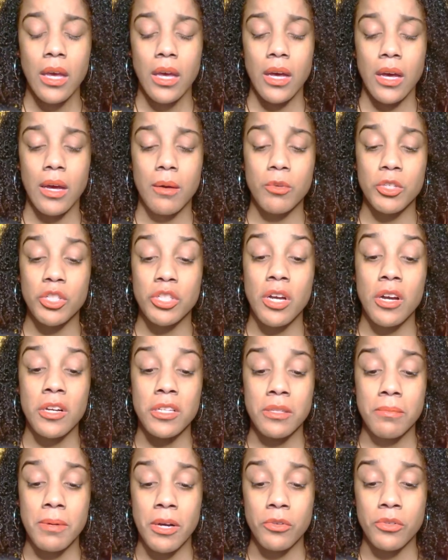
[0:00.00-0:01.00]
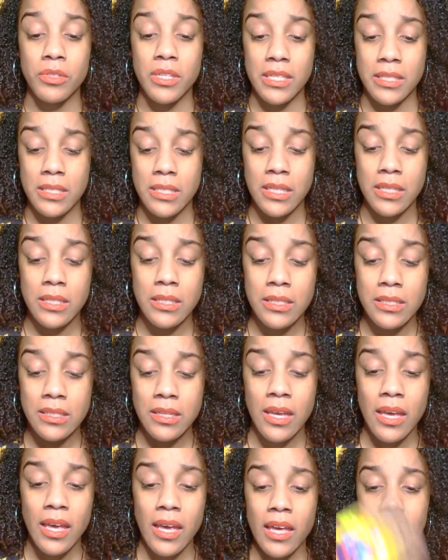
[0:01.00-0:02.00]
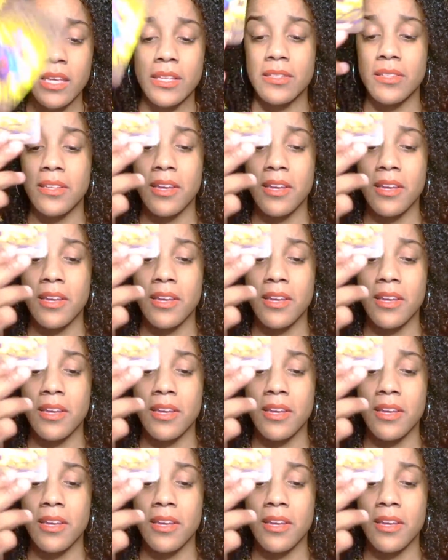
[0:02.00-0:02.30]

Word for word: um, which talks about distance he's